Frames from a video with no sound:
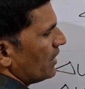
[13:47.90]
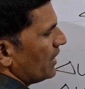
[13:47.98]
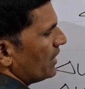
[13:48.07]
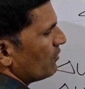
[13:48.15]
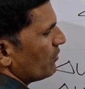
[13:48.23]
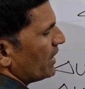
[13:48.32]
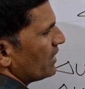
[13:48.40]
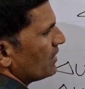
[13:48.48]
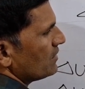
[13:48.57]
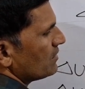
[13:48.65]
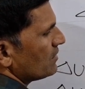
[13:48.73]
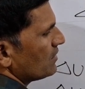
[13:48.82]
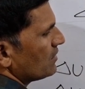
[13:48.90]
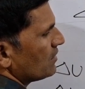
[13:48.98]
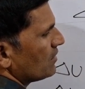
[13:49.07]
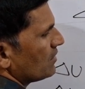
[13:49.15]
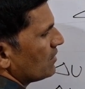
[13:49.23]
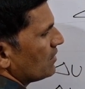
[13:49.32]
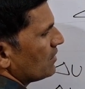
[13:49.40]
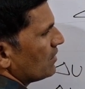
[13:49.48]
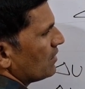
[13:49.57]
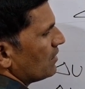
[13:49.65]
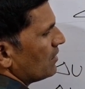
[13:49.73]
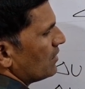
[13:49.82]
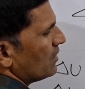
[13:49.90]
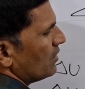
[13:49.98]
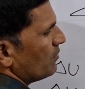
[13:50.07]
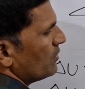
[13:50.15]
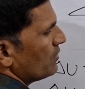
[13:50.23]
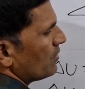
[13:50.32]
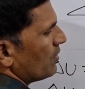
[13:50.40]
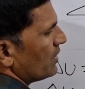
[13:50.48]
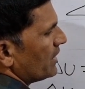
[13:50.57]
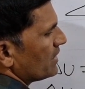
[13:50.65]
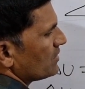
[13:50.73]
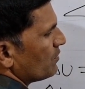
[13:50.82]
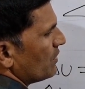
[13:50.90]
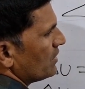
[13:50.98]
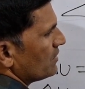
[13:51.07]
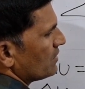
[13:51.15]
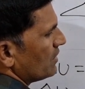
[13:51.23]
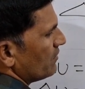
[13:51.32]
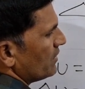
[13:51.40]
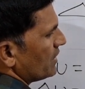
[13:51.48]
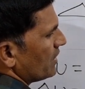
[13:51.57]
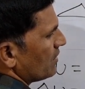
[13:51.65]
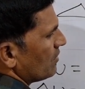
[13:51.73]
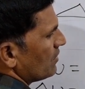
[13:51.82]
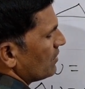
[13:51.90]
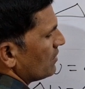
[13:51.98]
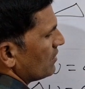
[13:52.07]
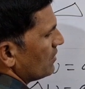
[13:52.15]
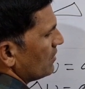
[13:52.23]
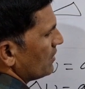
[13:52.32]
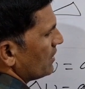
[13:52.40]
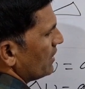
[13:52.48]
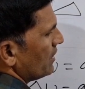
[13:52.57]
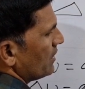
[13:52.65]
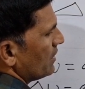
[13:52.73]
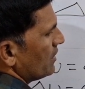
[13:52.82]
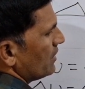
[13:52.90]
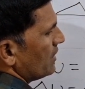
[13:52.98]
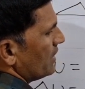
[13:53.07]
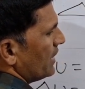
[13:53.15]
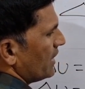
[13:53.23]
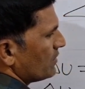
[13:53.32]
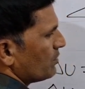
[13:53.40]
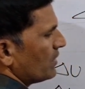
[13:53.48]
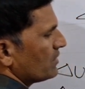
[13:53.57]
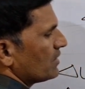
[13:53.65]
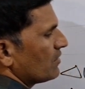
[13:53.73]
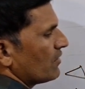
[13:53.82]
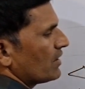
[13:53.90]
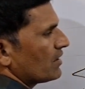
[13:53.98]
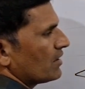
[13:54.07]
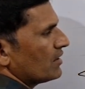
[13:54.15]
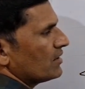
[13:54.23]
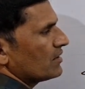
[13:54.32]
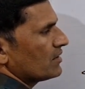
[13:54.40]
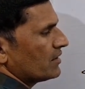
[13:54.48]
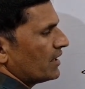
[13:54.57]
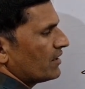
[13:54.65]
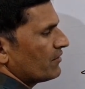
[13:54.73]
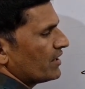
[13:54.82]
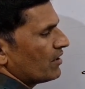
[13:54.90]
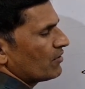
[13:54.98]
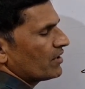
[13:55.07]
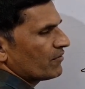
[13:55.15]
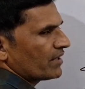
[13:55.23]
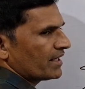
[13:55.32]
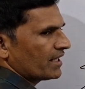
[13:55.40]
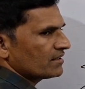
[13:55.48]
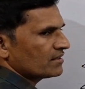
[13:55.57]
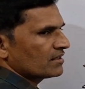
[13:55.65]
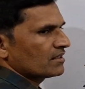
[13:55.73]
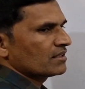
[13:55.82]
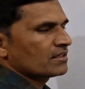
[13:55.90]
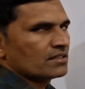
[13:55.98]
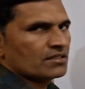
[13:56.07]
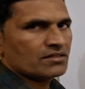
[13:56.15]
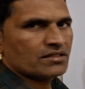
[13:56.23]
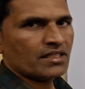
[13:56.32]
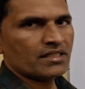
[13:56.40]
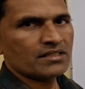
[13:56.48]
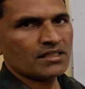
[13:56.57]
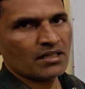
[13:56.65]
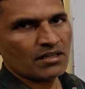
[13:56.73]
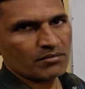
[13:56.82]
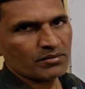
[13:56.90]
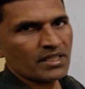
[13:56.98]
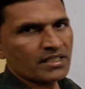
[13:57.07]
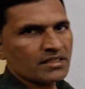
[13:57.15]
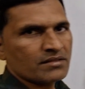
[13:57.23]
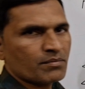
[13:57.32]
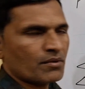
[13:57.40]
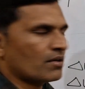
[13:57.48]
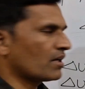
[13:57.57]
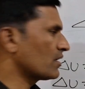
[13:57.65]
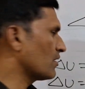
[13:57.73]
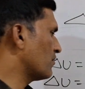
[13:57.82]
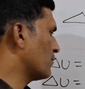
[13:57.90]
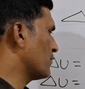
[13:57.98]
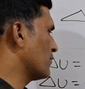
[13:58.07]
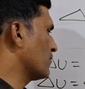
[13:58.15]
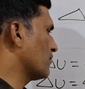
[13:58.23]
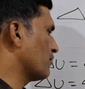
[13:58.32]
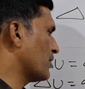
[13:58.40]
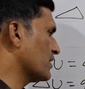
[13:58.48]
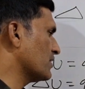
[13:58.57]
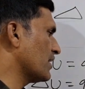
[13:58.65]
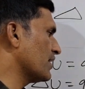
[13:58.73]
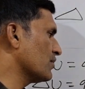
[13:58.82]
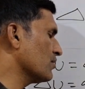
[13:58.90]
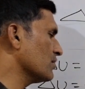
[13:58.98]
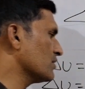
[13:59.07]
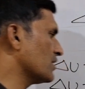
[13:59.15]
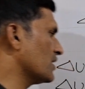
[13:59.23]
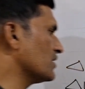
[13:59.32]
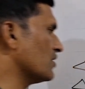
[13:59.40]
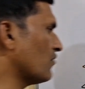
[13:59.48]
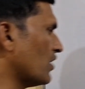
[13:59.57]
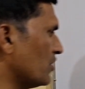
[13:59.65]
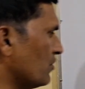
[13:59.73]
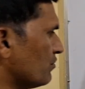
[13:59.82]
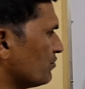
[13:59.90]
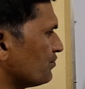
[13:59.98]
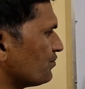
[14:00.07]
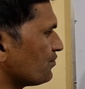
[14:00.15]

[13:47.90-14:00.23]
and minus W non-expansion we can call. Okay, expansion work that we have defined as change, that is product of pressure into change in volume.